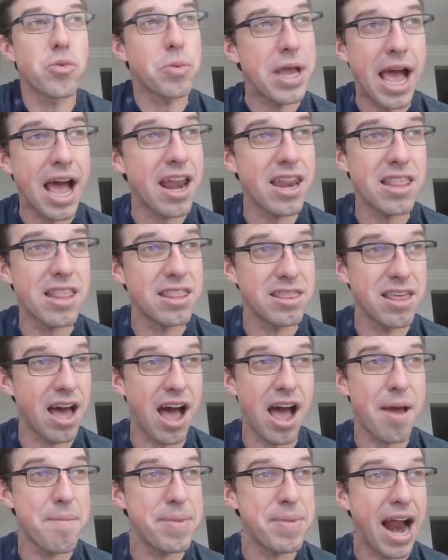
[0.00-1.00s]

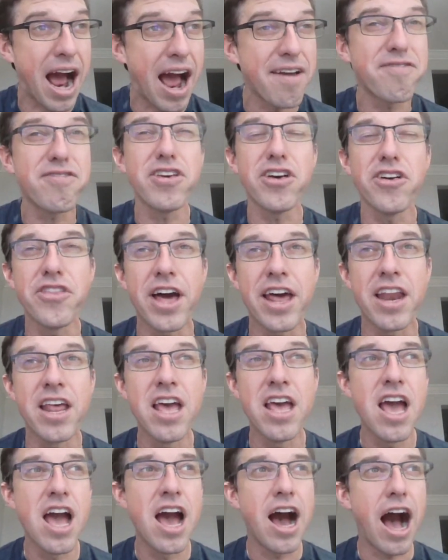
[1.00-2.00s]
I feel that
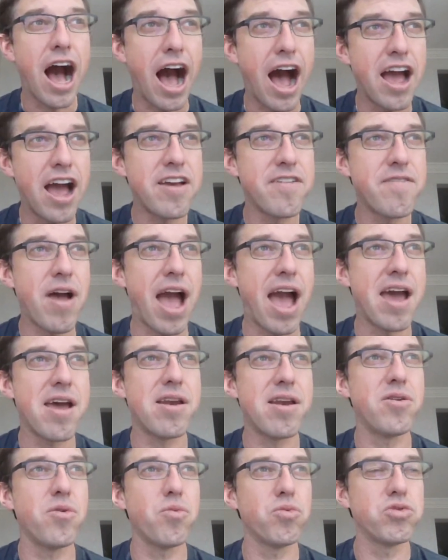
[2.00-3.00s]
at
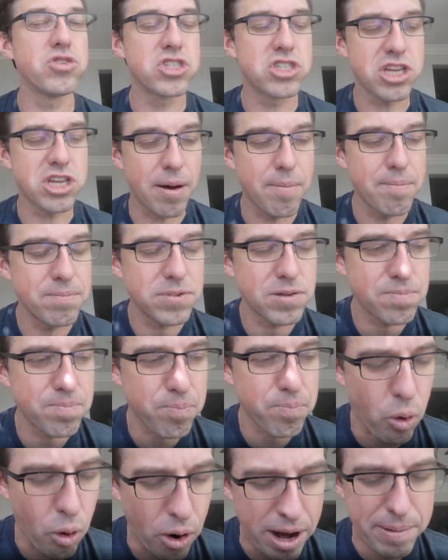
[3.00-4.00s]
some
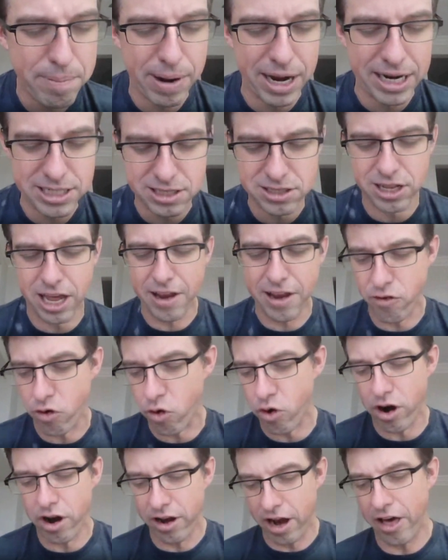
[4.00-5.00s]
point in my life
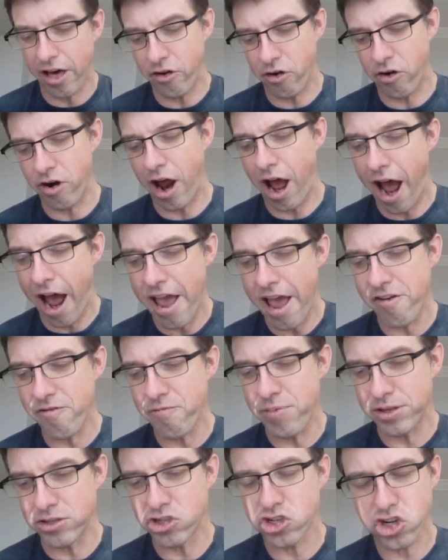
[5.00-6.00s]
or another, I have
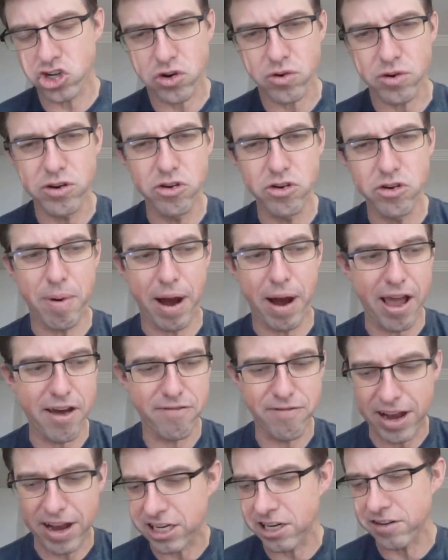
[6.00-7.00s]
been screwed by
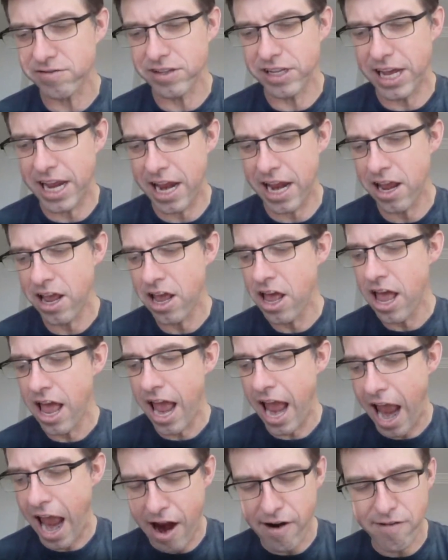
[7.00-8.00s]
effectively
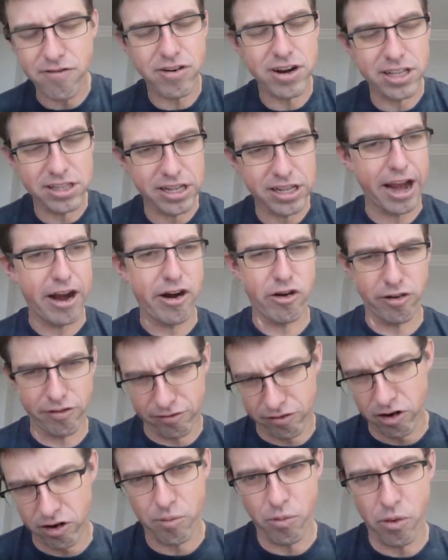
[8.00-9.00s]
every layer of
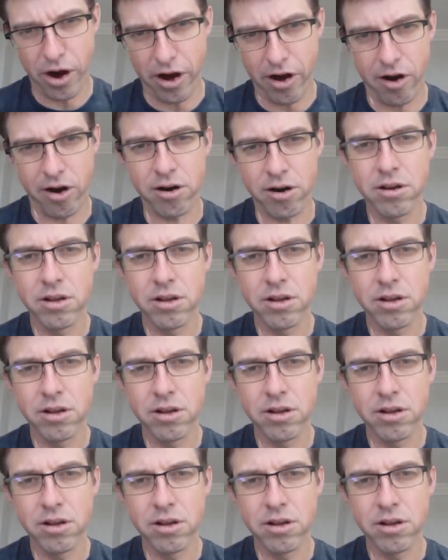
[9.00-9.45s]
firmware